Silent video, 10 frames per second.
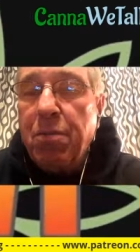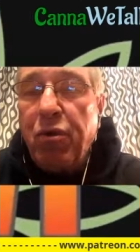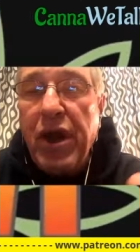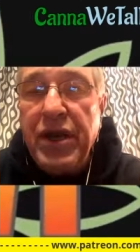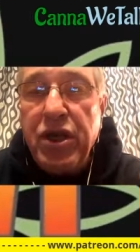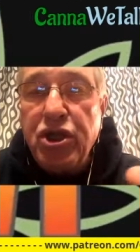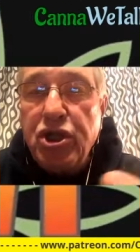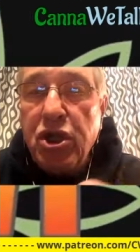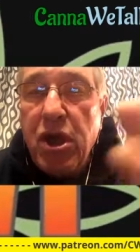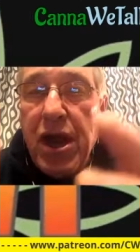the
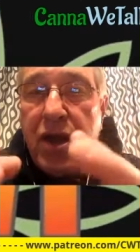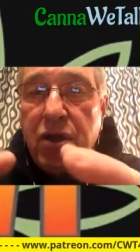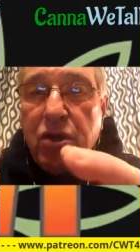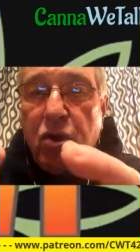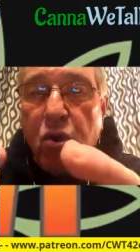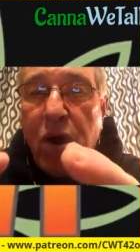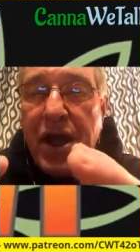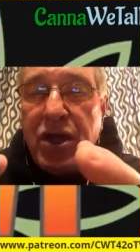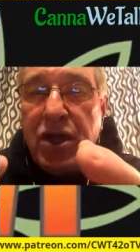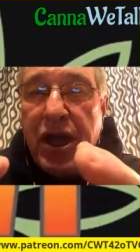platelets to
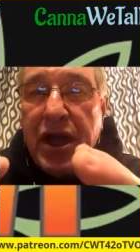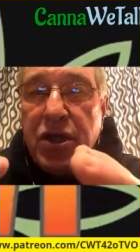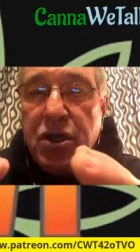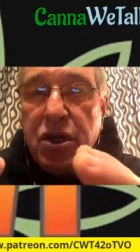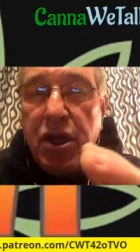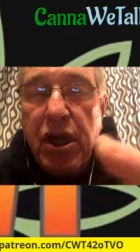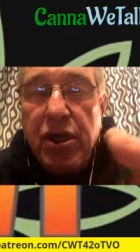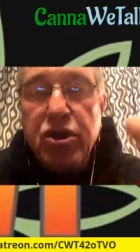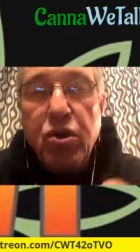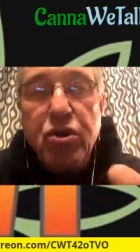coagulate.
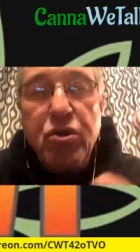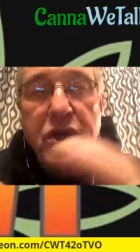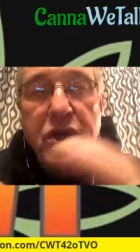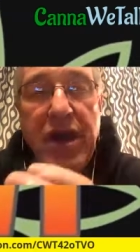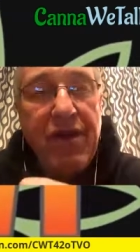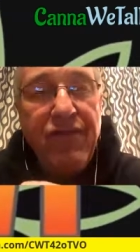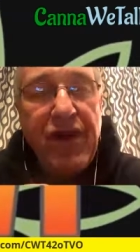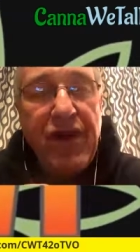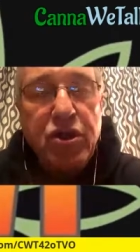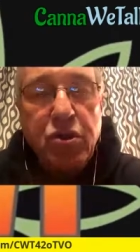And so you get end
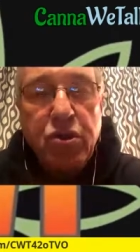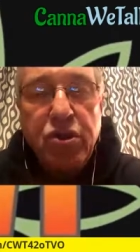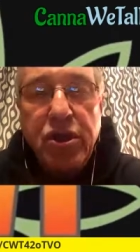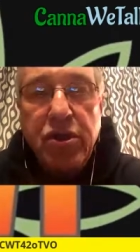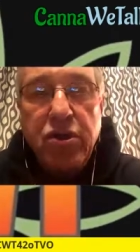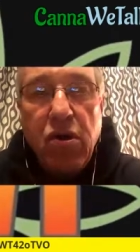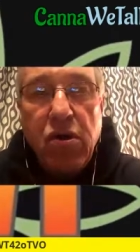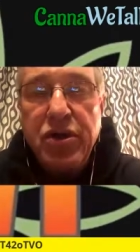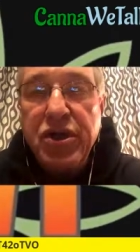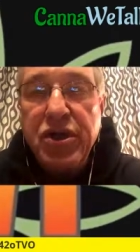vessels. It's called
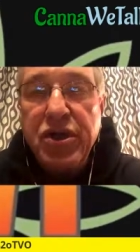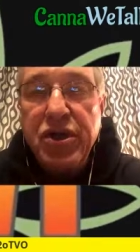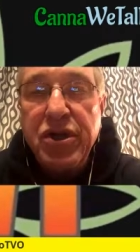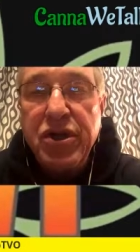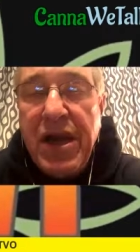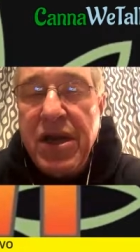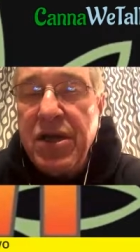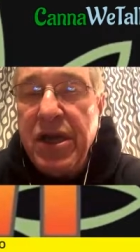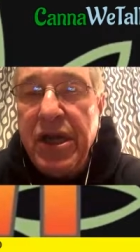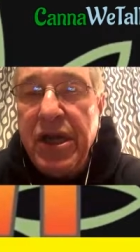disseminated
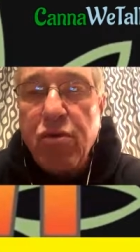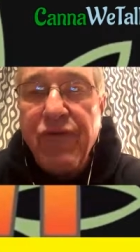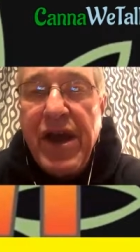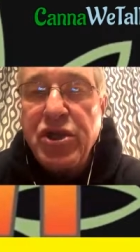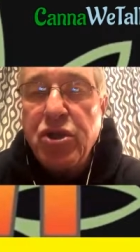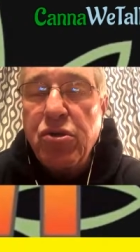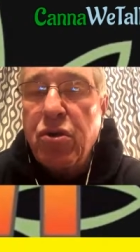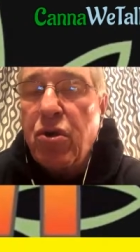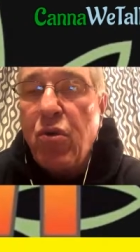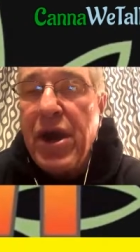intravascular
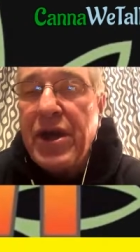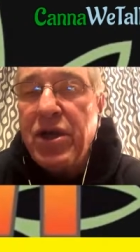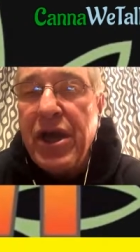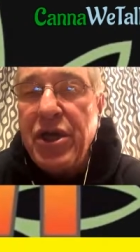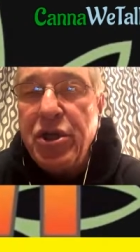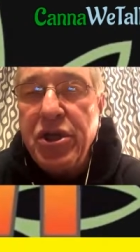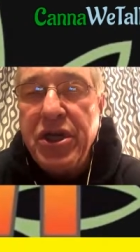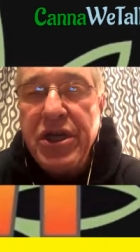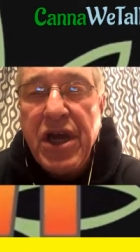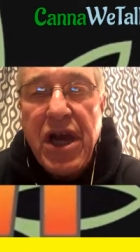coagulation,
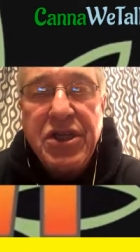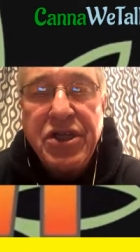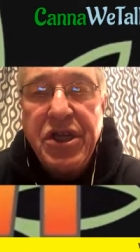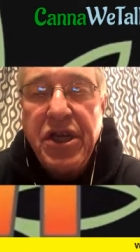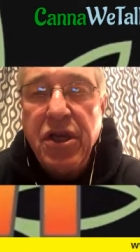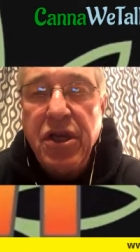DIC.